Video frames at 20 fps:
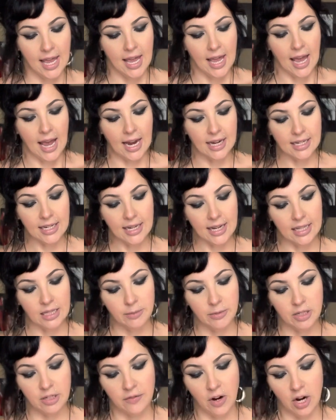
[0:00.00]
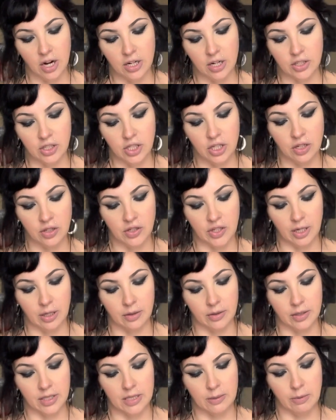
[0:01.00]
add an element of horror to your
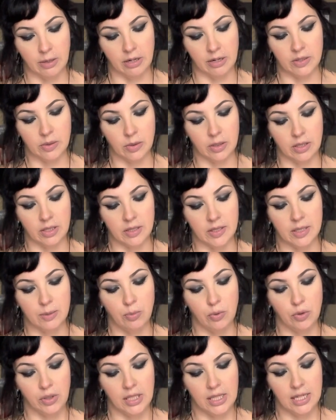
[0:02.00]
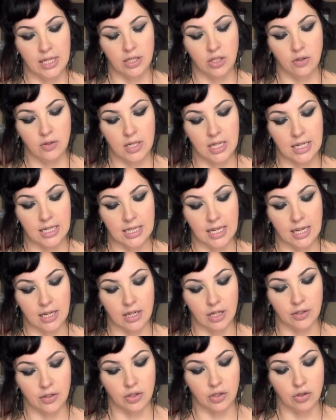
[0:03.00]
tarot experience with this spooky and unique take
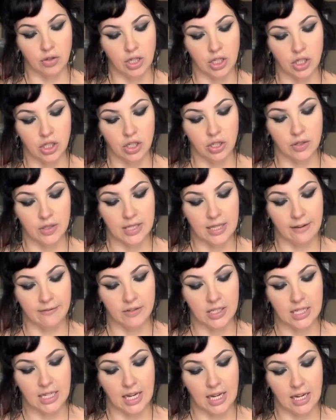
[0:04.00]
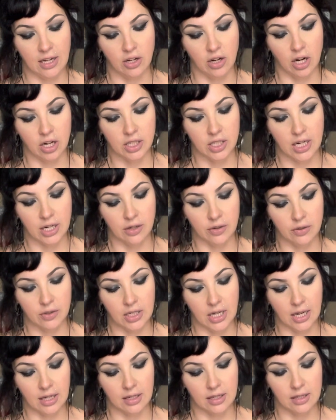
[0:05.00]
on the traditional 78 card tarot
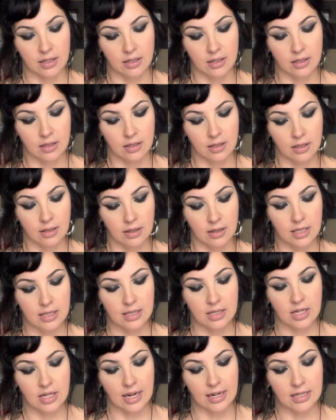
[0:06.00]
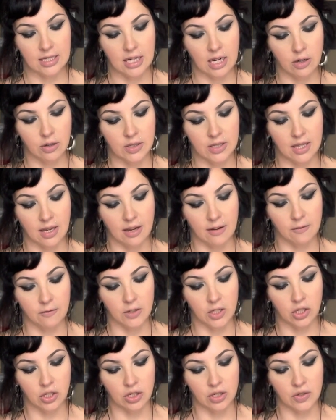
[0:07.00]
deck. This deck tarot set
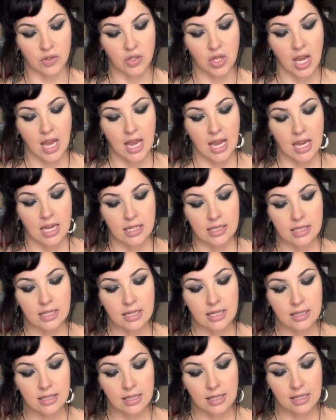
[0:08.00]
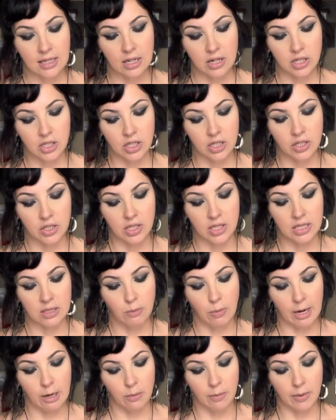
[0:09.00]
features scenes and characters
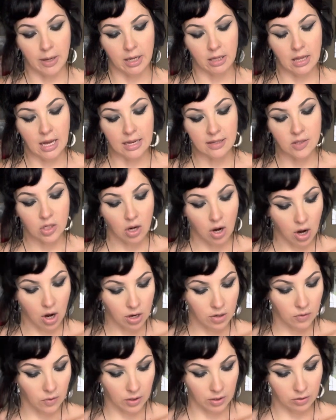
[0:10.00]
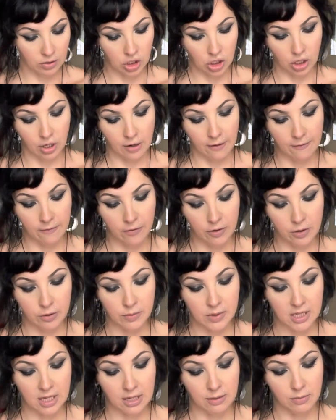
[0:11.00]
inspired by classic horror literature,
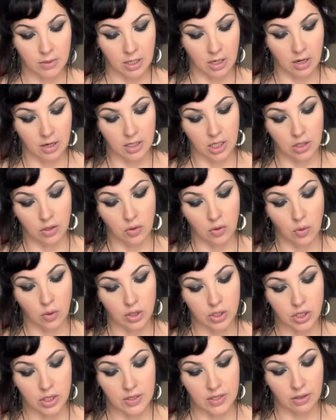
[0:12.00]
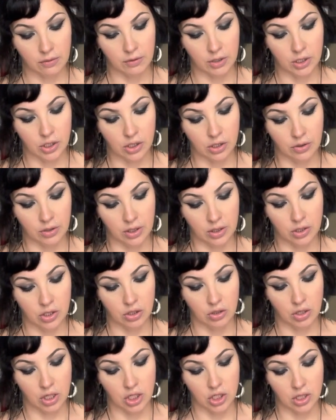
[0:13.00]
films, and beyond in gorgeous original
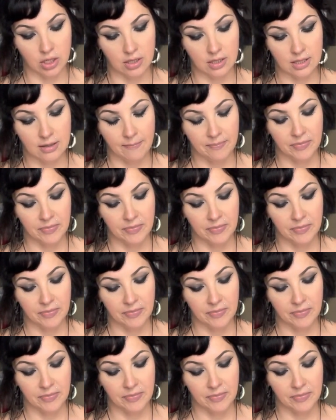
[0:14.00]
illustrations.